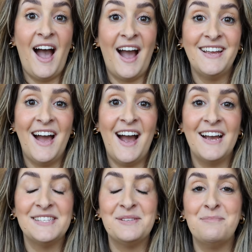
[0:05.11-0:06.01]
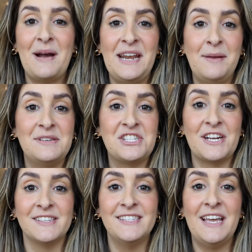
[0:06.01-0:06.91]
Hi guys, my name is
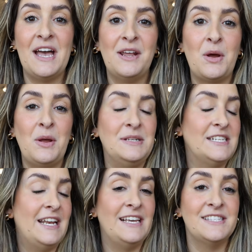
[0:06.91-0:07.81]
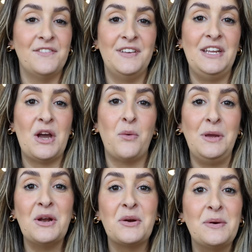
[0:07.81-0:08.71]
Chelsea and in today's video
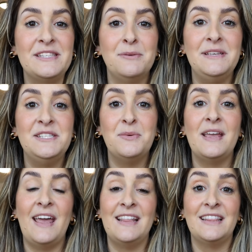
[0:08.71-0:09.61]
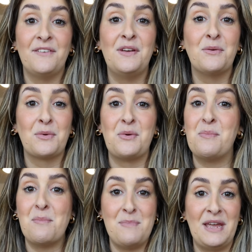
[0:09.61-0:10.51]
we are going to be doing a living
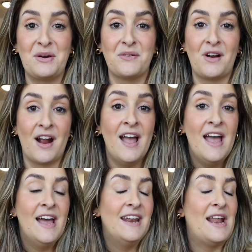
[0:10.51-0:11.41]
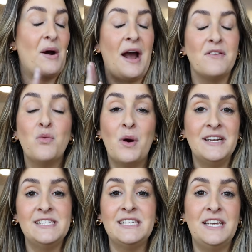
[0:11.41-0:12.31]
room makeover. Now I've
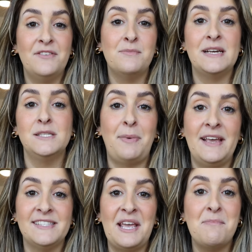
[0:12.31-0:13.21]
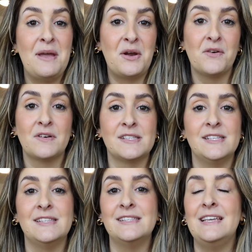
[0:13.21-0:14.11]
wanted to give my space a makeover
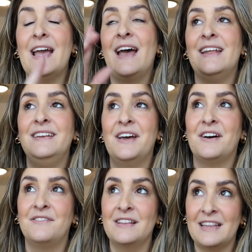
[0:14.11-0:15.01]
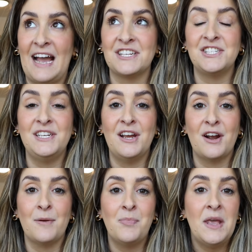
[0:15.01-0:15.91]
since the end of last
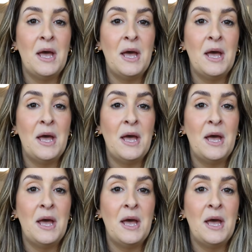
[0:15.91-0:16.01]
year,